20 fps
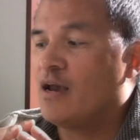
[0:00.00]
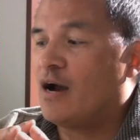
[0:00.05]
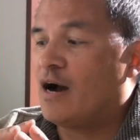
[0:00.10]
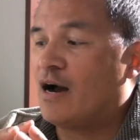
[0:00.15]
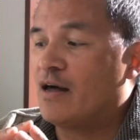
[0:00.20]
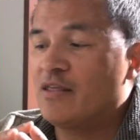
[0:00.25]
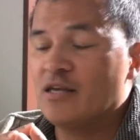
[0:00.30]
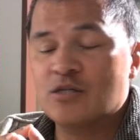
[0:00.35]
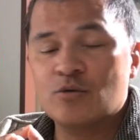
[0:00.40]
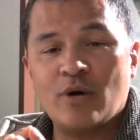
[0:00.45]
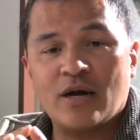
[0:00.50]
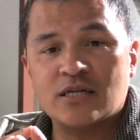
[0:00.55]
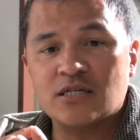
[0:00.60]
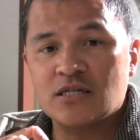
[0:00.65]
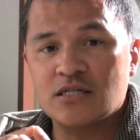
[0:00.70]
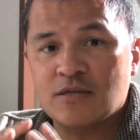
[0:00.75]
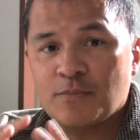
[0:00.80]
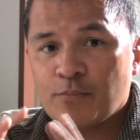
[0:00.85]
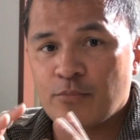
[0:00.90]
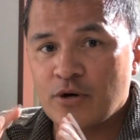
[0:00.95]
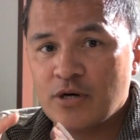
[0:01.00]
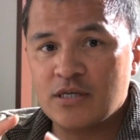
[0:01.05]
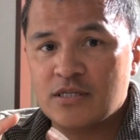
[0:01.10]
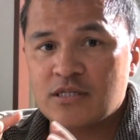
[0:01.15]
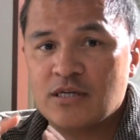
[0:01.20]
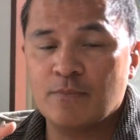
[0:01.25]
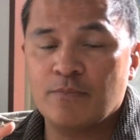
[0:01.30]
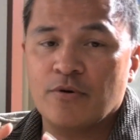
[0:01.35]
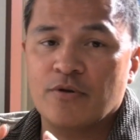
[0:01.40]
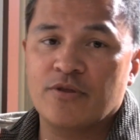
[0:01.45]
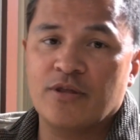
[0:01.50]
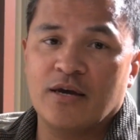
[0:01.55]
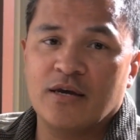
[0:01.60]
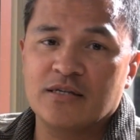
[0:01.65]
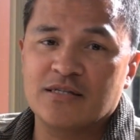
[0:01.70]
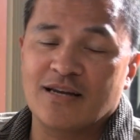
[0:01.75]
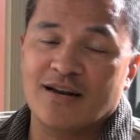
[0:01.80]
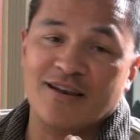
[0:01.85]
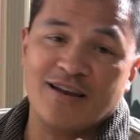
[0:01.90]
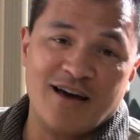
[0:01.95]
Uh, these are actually some pretty simple
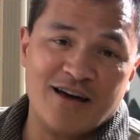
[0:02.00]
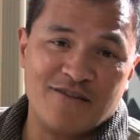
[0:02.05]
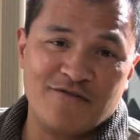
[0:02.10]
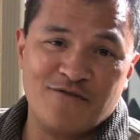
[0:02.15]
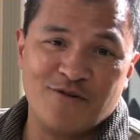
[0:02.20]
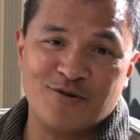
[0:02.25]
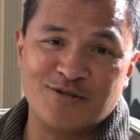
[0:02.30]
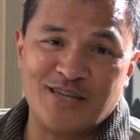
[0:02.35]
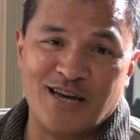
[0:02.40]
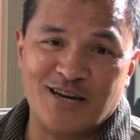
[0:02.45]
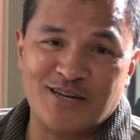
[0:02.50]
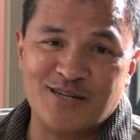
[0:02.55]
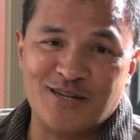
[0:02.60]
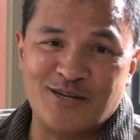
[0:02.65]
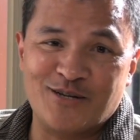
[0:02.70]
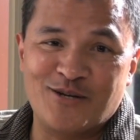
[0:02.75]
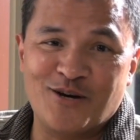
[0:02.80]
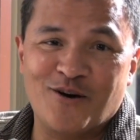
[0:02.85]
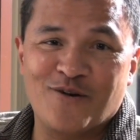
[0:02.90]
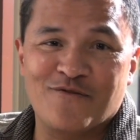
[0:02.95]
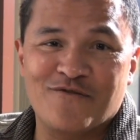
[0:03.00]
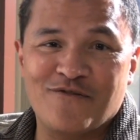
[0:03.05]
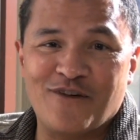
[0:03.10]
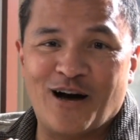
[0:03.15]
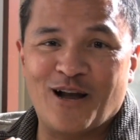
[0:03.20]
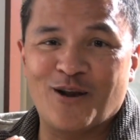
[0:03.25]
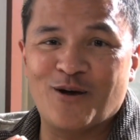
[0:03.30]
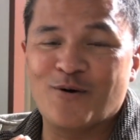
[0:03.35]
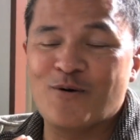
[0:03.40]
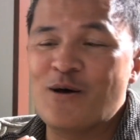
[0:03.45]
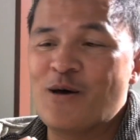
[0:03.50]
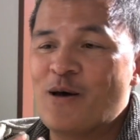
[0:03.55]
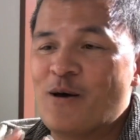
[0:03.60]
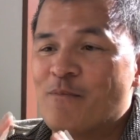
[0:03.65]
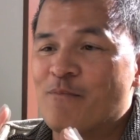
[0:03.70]
things that a lot of folks actually don't follow,